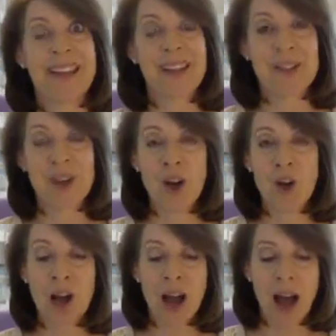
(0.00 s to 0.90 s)

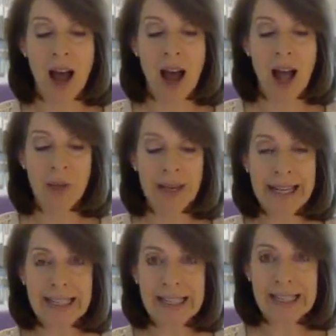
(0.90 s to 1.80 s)
So I would
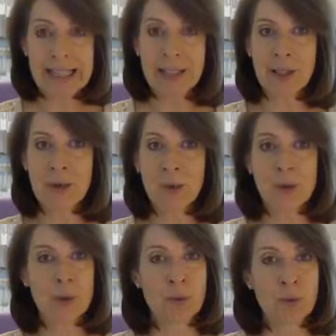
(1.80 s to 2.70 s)
hate to see you
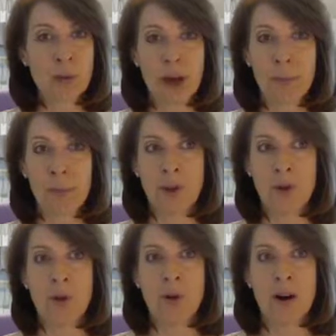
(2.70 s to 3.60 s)
screw up
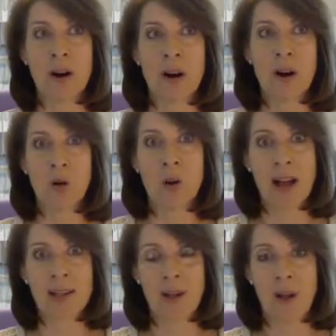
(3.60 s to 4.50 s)
your
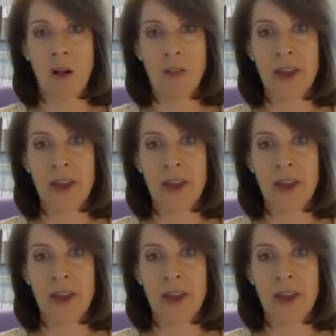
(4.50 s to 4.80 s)
grass cloth,